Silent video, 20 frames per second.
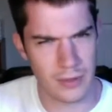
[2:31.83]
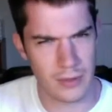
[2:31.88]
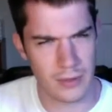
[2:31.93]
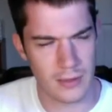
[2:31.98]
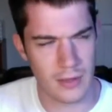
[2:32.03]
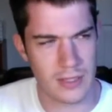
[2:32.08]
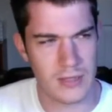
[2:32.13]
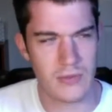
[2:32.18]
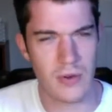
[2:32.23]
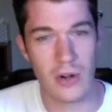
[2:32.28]

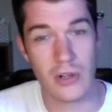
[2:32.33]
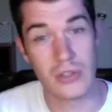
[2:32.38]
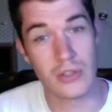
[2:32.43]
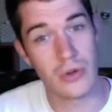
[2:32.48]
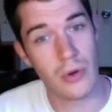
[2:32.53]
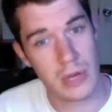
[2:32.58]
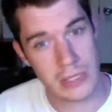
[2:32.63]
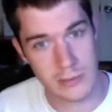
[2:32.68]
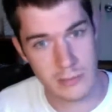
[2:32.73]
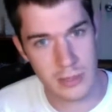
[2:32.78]
as far as
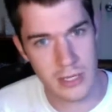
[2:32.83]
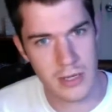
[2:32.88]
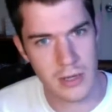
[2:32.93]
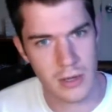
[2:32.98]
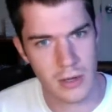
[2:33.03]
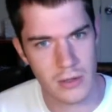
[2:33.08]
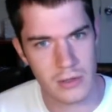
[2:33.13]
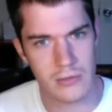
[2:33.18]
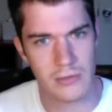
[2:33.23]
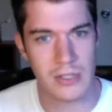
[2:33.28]
USB
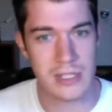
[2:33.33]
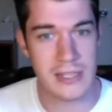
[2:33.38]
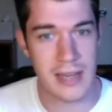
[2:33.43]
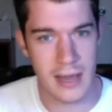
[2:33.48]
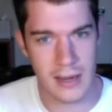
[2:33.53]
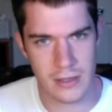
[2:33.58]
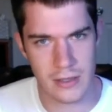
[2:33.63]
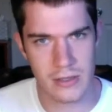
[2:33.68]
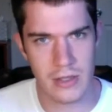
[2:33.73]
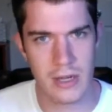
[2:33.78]
goes, for
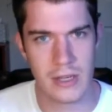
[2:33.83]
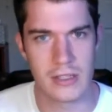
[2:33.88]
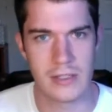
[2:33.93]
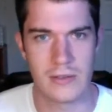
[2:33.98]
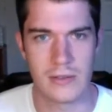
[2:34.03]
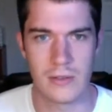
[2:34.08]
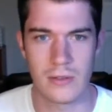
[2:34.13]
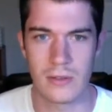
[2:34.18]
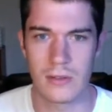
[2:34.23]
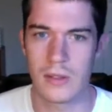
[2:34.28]
data
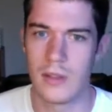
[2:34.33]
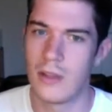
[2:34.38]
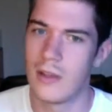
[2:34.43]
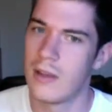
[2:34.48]
transfer,